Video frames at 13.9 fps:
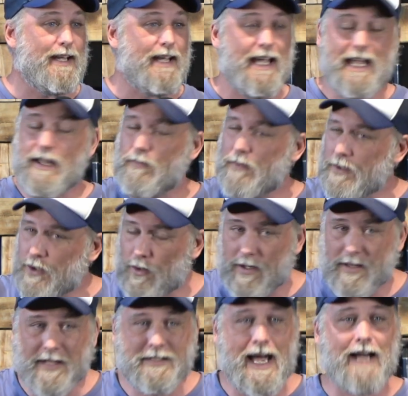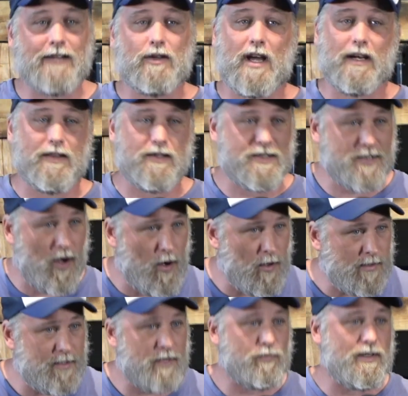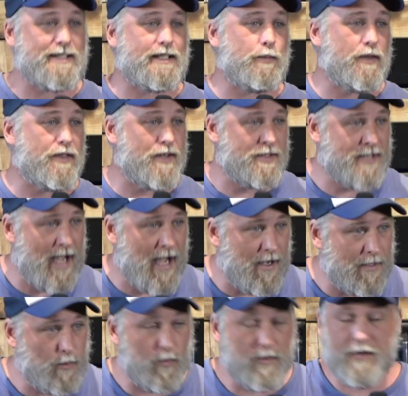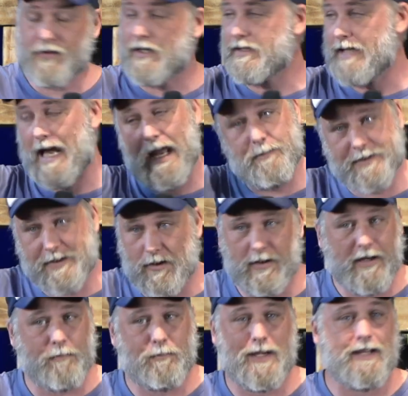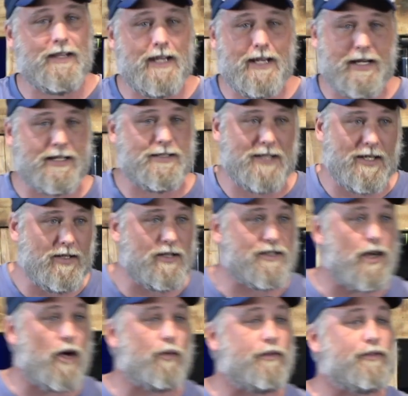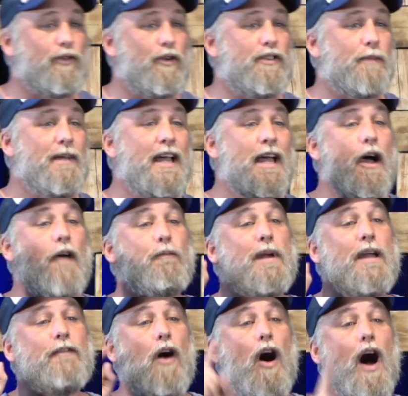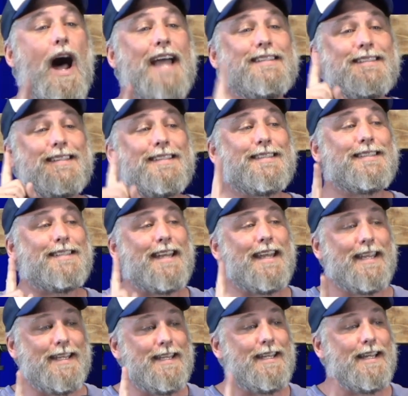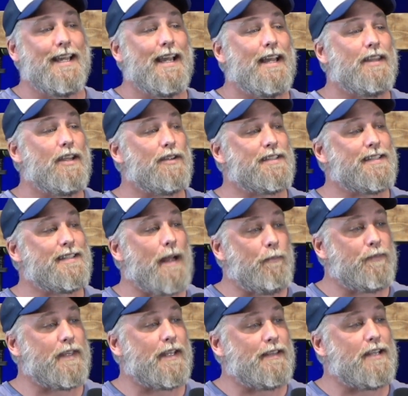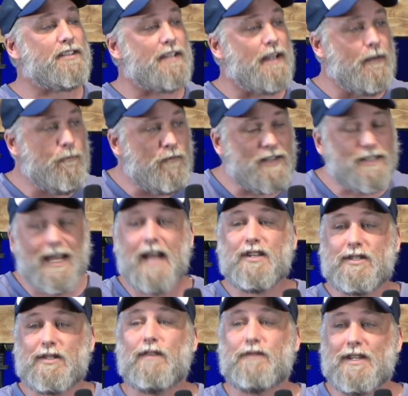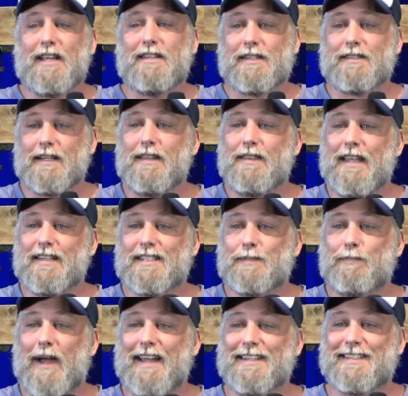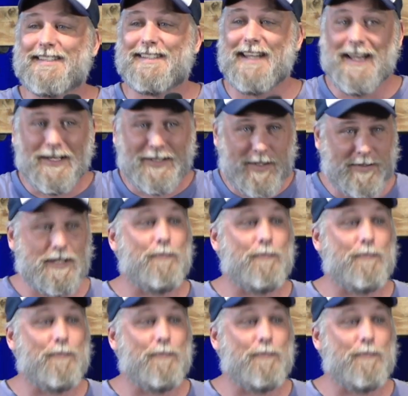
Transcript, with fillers: Even during the dark night of the soul and the wrestling with the doubt and all the things, absolutely, I've been there and continue to cycle through them. If we have eyes to see, there is something, there's an invitation of Jesus in that space to, to